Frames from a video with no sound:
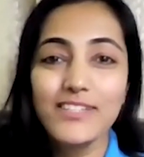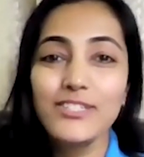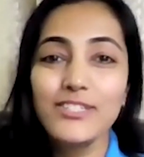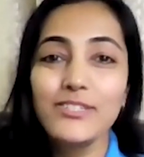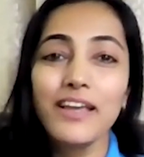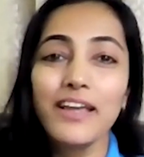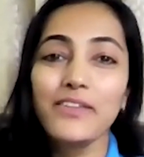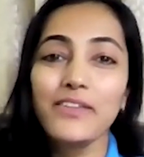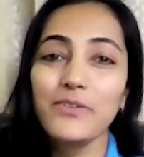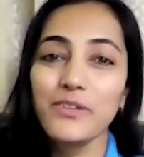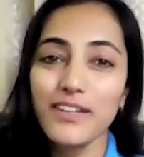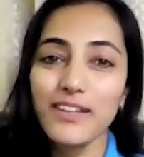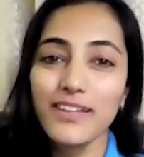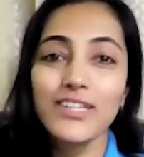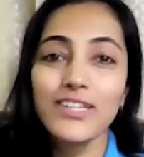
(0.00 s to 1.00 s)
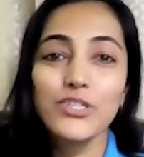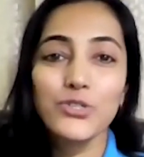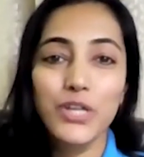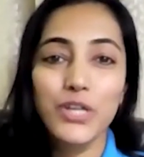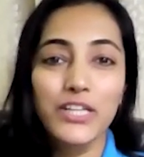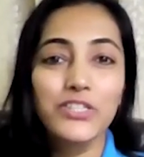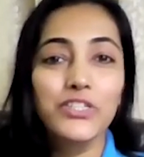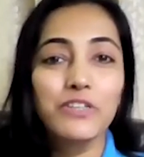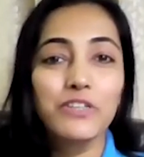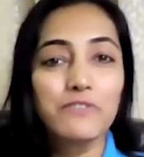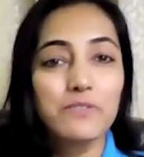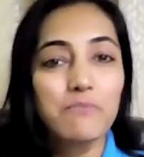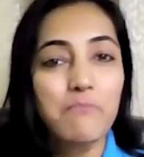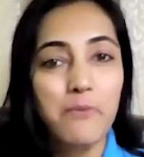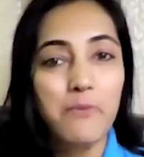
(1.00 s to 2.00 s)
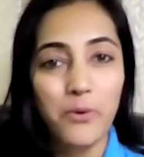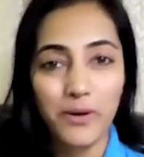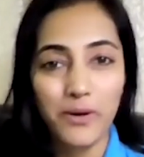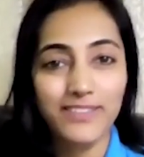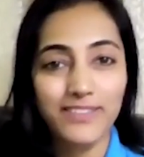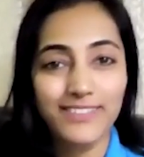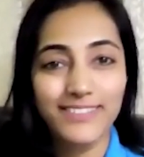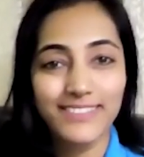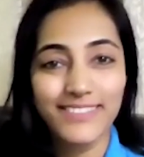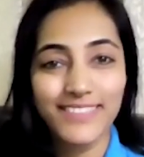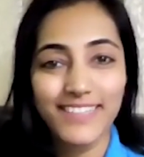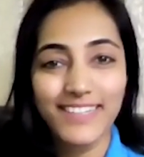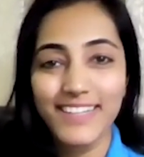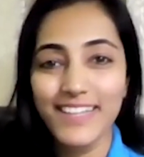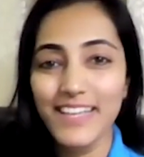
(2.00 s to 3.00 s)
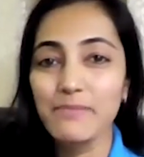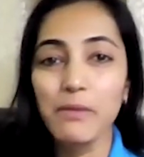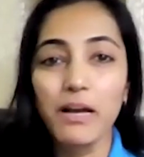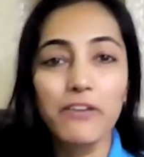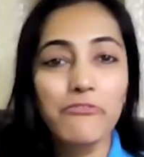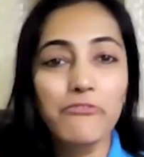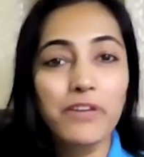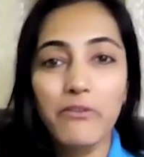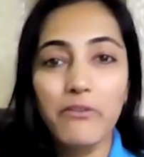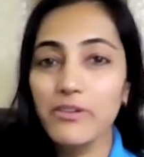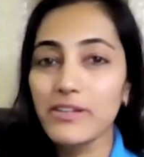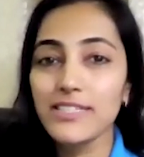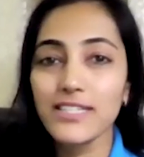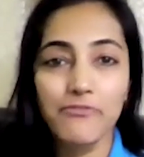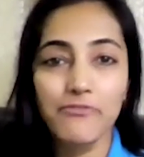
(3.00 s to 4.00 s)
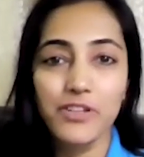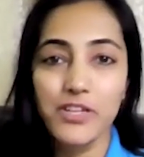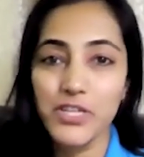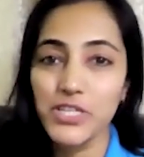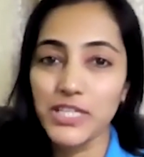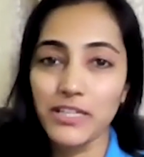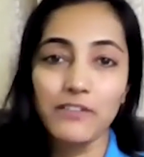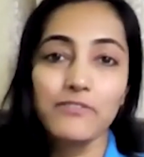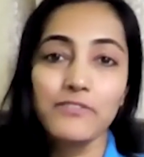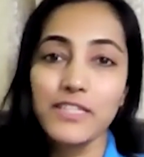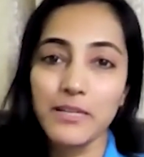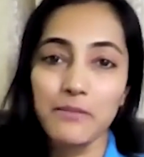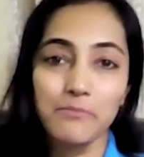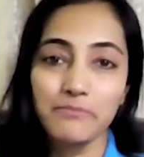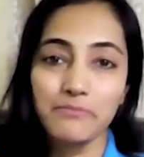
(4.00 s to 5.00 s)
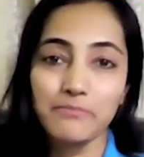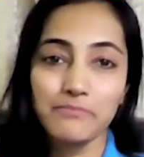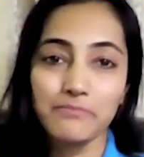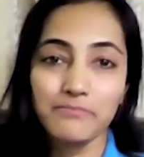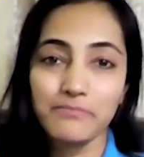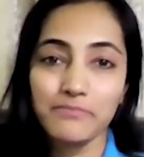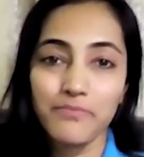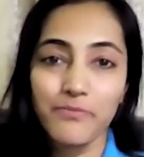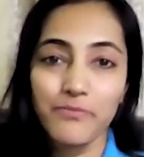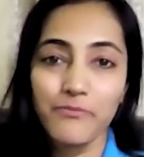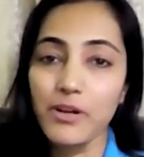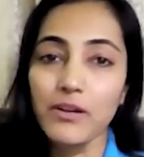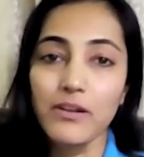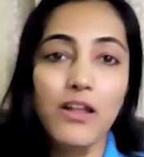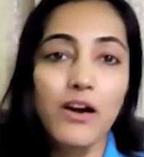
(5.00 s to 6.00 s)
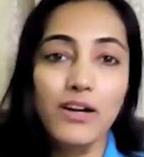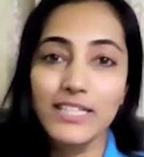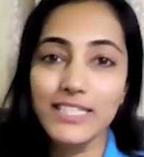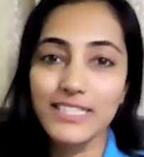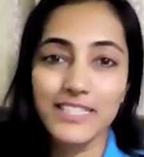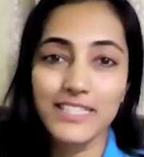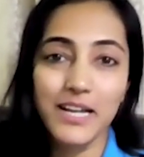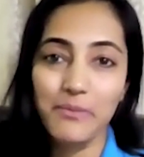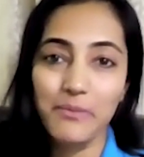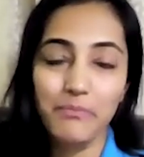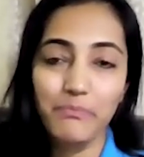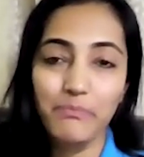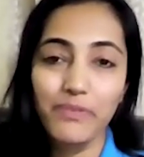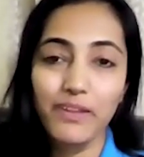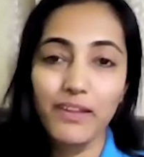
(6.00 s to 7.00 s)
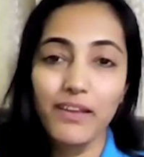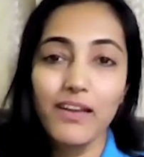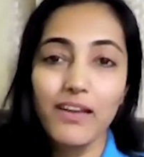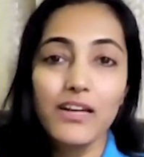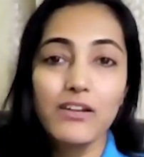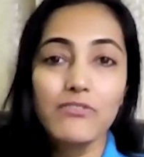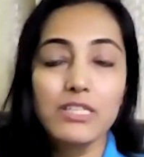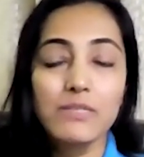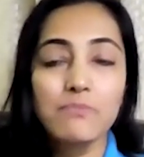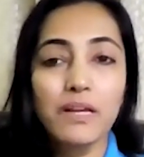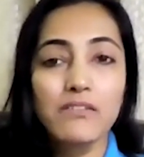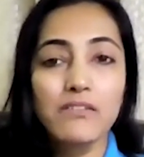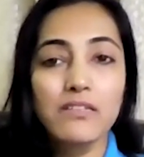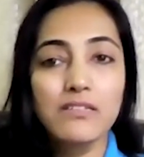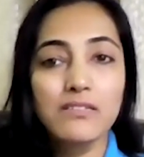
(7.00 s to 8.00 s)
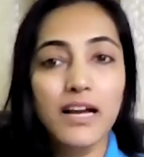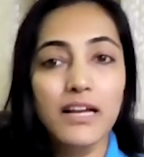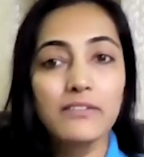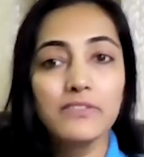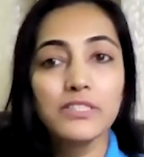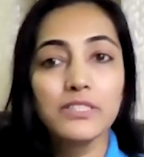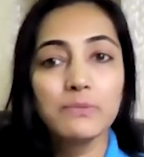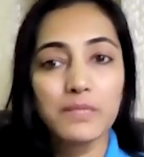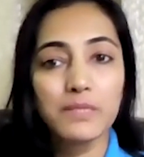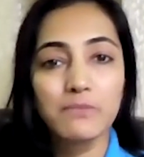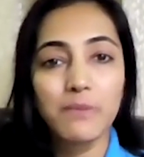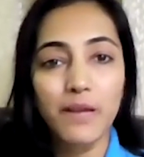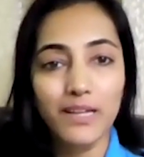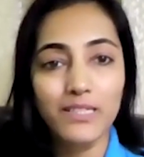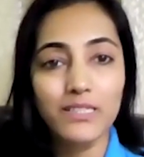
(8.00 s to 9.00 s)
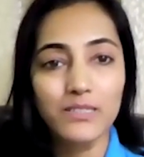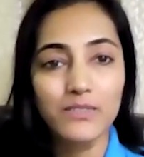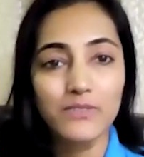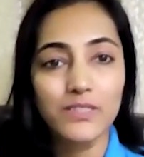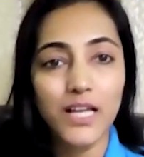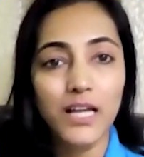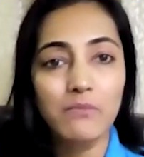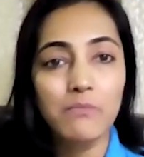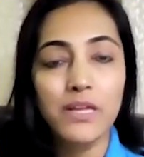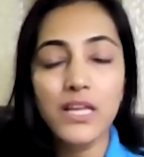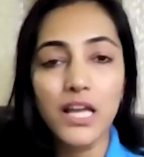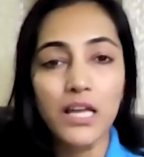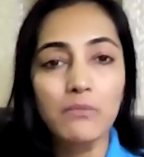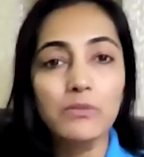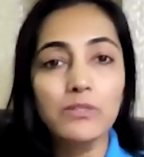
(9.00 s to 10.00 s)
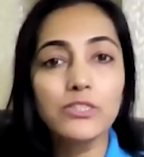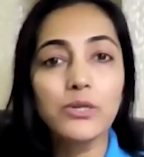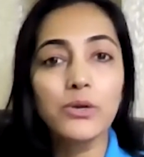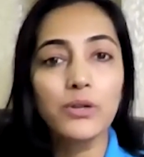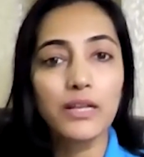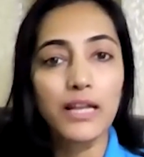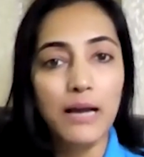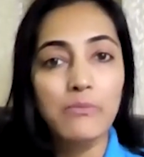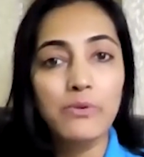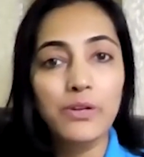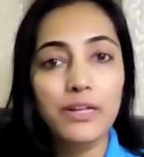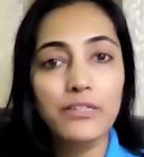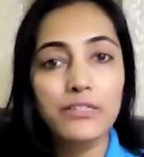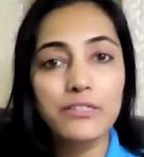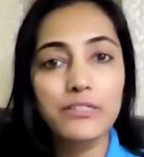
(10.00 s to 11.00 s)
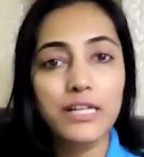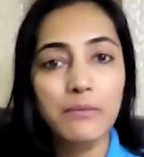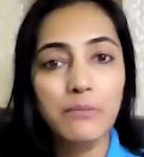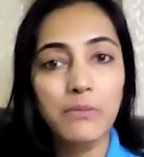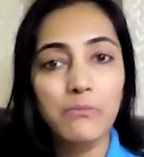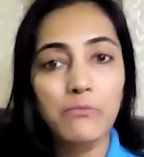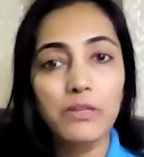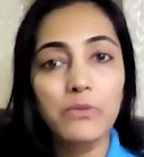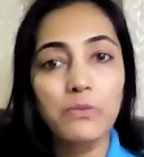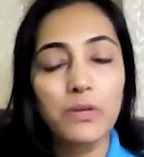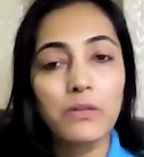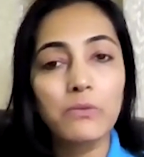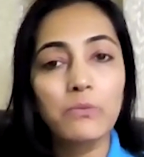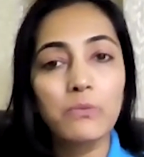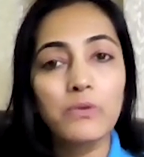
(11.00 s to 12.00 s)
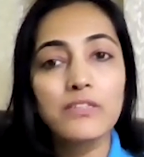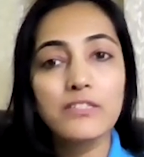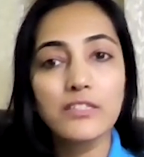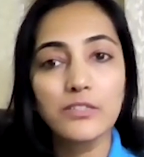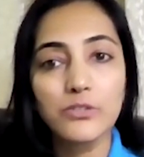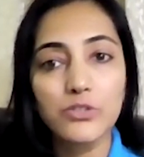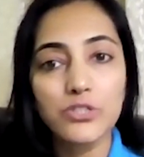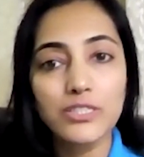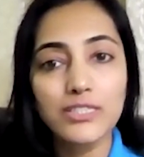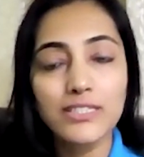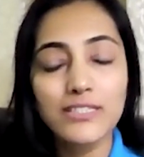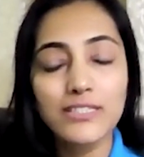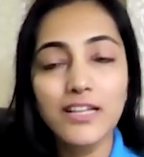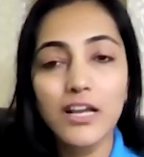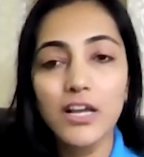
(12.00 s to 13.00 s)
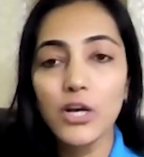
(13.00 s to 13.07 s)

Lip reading: together each achieves more, is my favorite definition of team for the longest time. Respecting diverse perspectives and being able to collaborate to come up with win win solutions